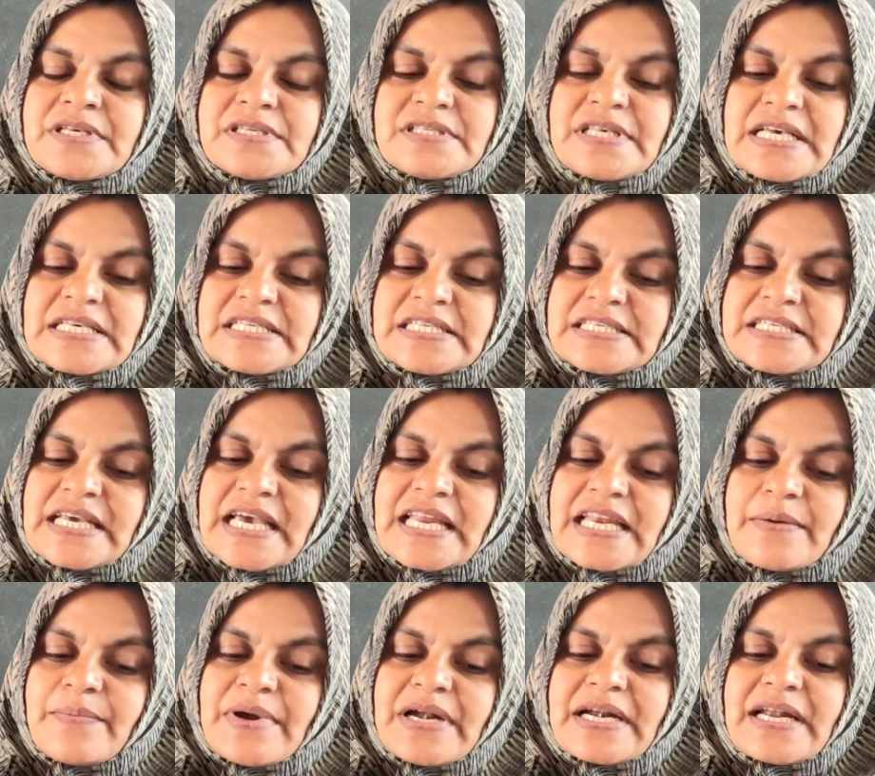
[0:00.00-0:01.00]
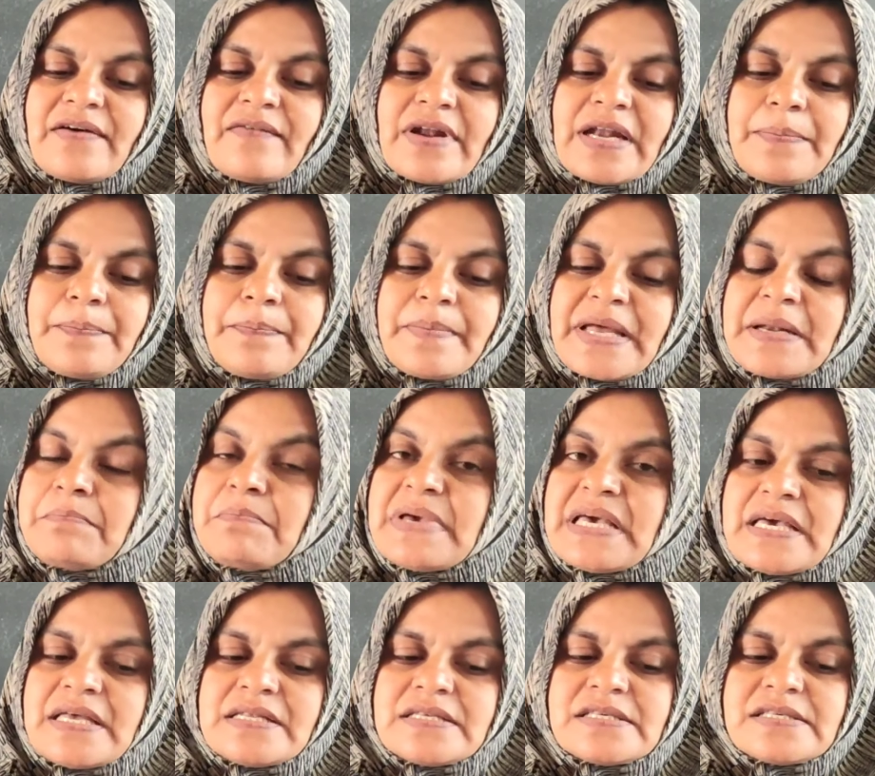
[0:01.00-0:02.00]
sustainable development
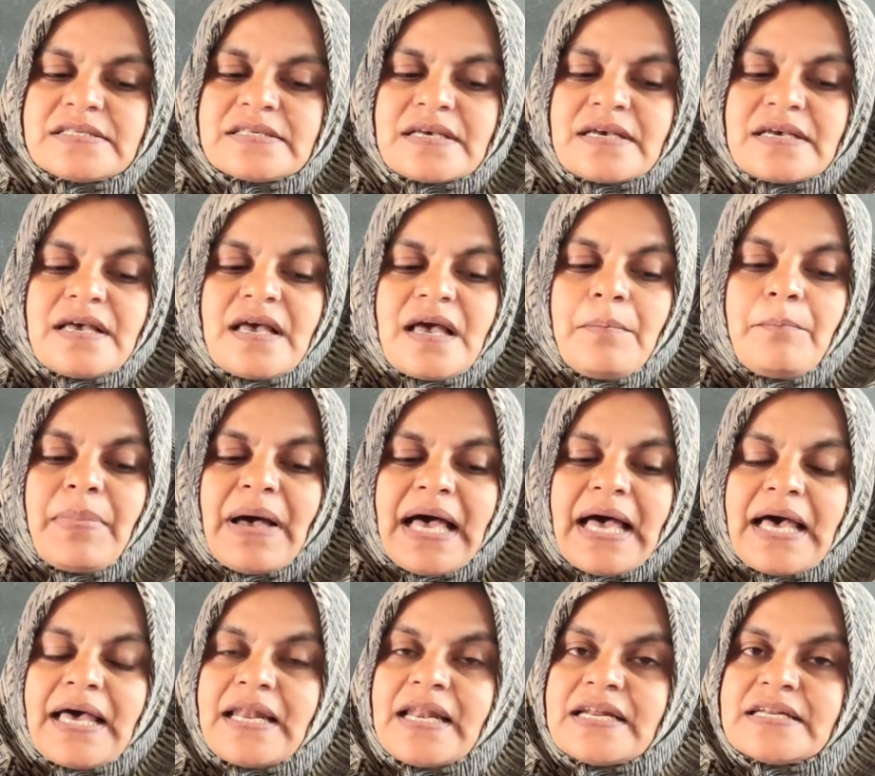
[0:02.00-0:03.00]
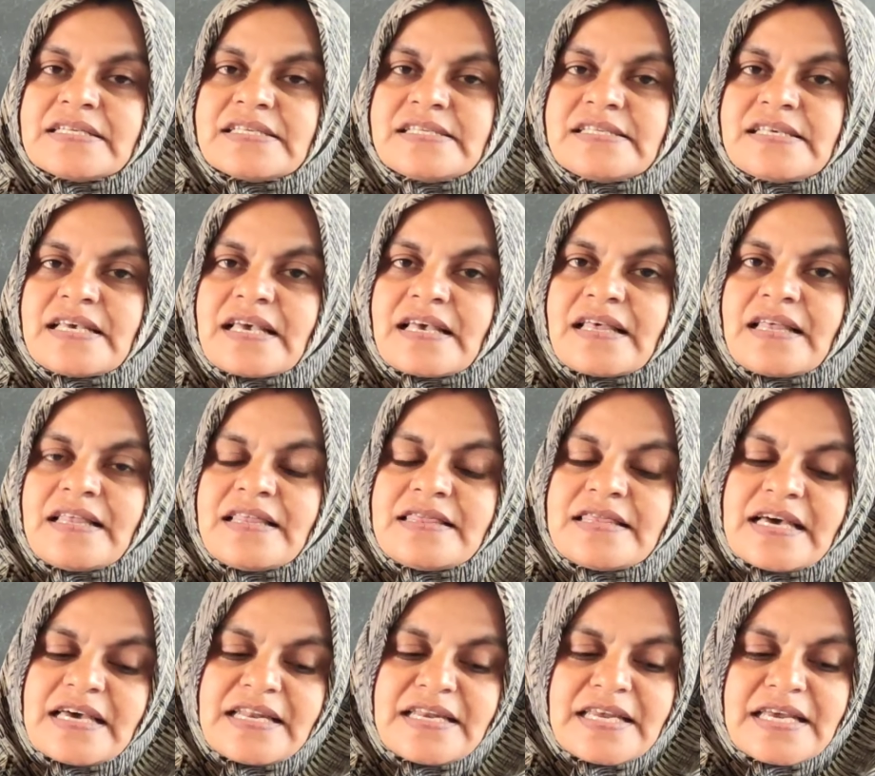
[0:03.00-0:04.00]
means balancing
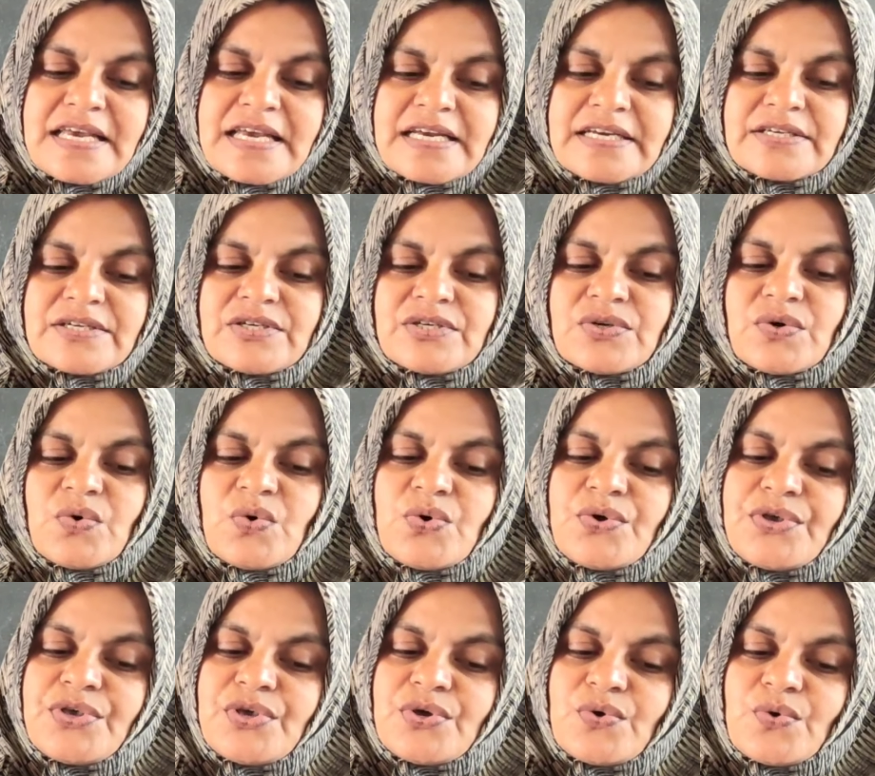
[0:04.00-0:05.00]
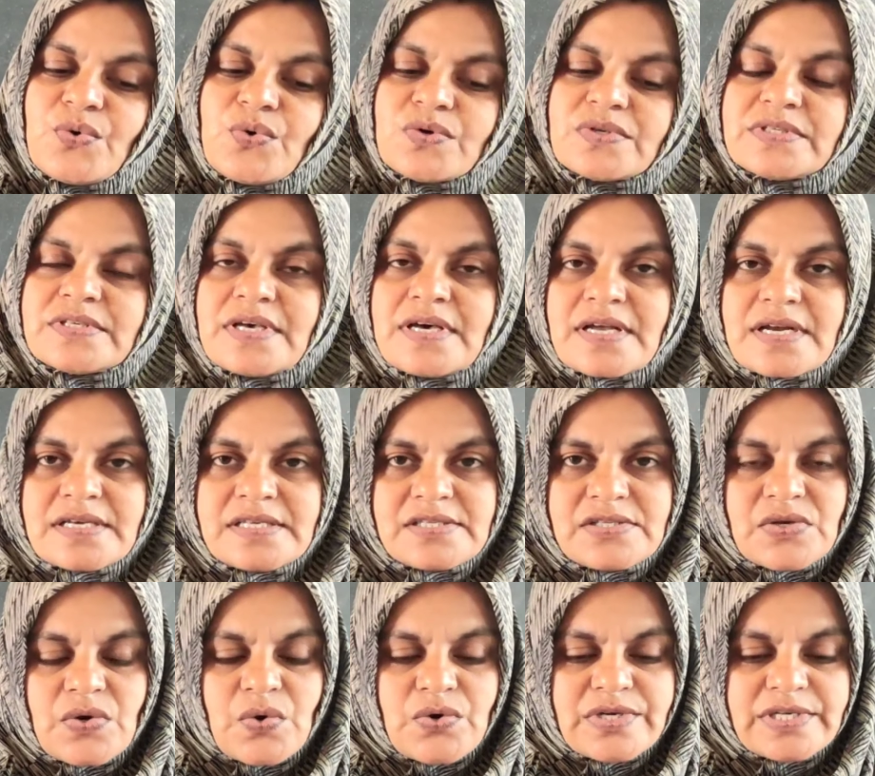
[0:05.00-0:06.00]
the need to use
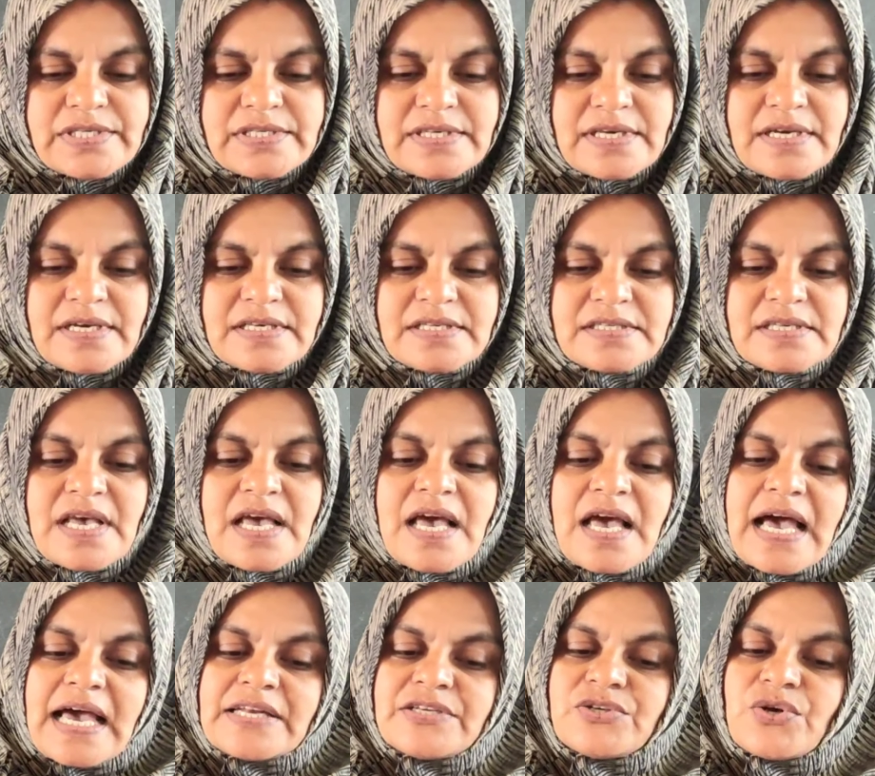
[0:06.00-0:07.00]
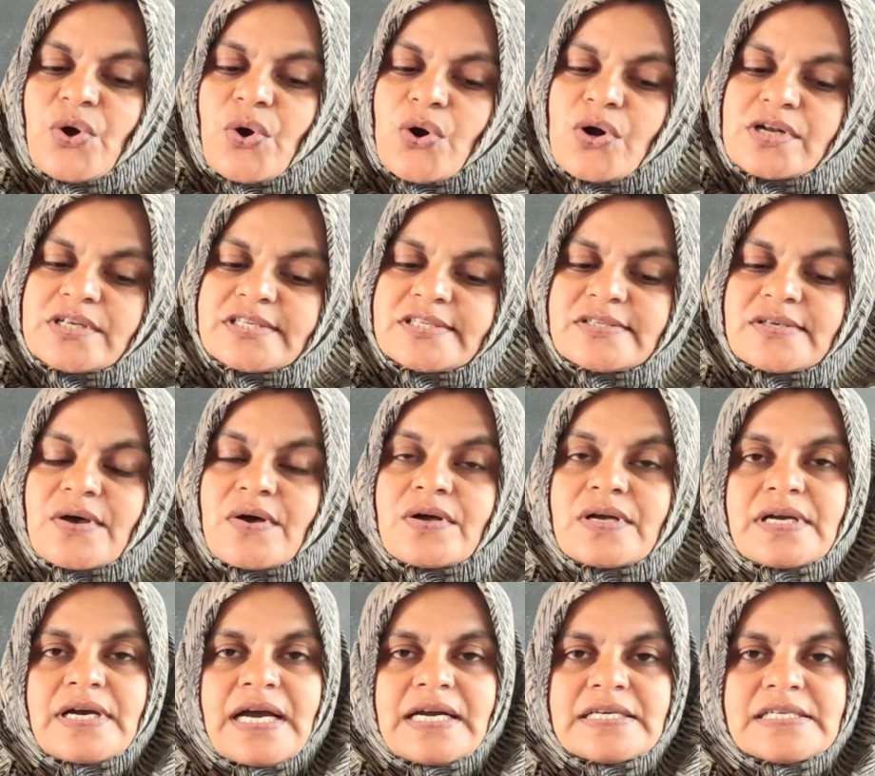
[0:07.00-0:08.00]
resources and also
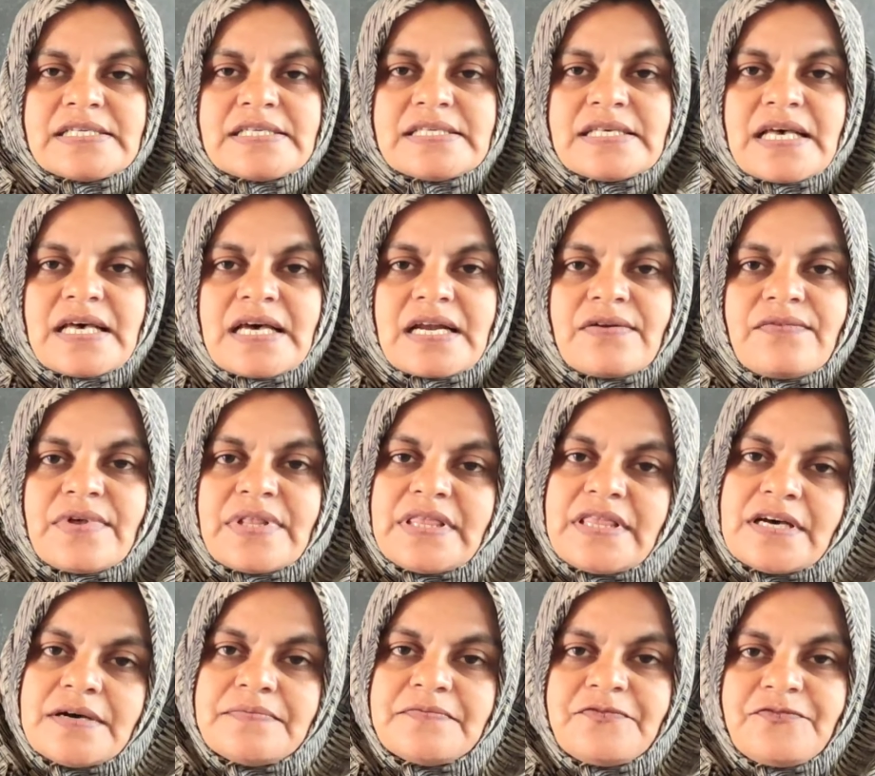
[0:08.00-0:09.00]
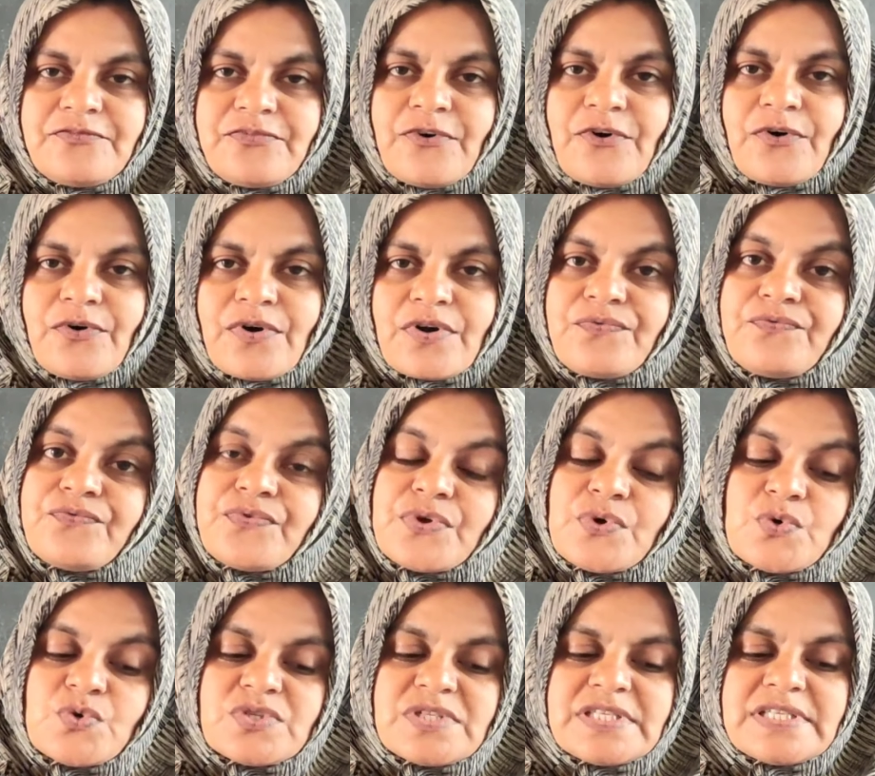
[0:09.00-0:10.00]
conserve them for
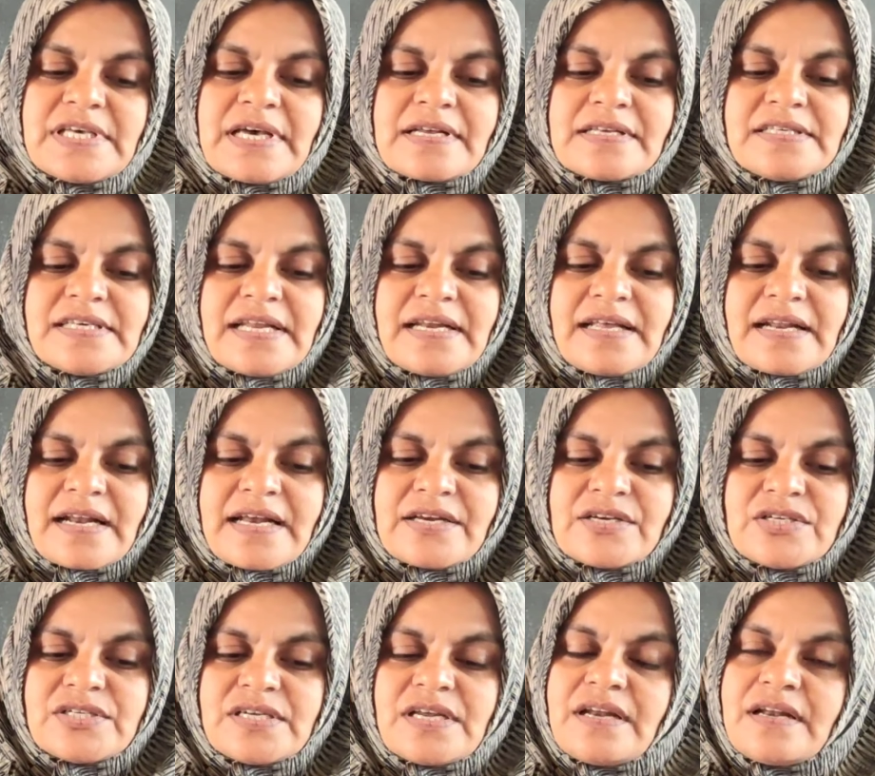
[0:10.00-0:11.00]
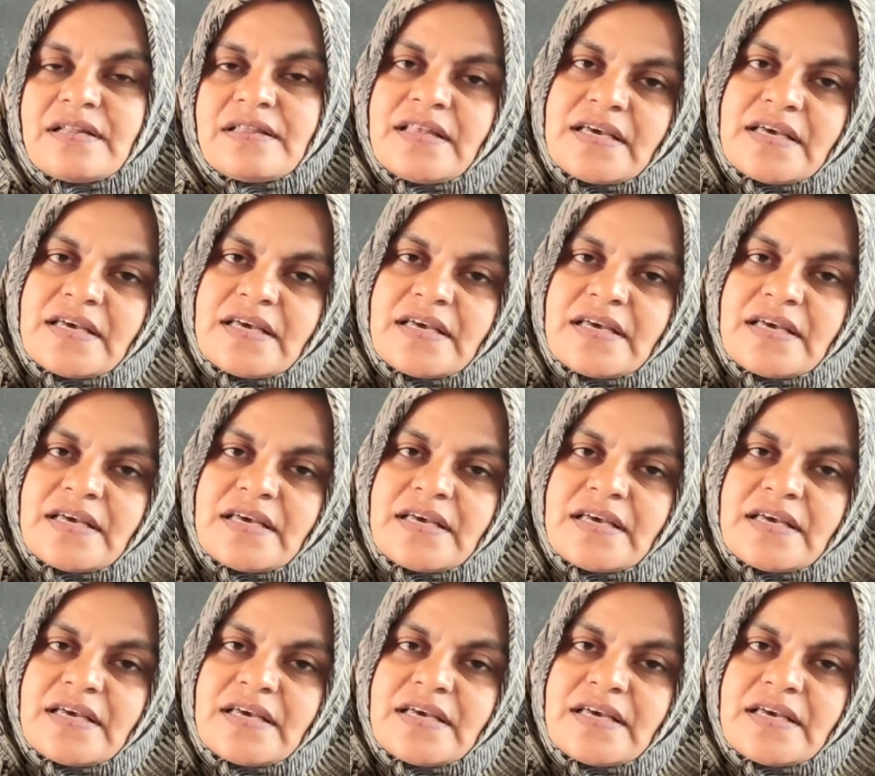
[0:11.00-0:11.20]
future generation.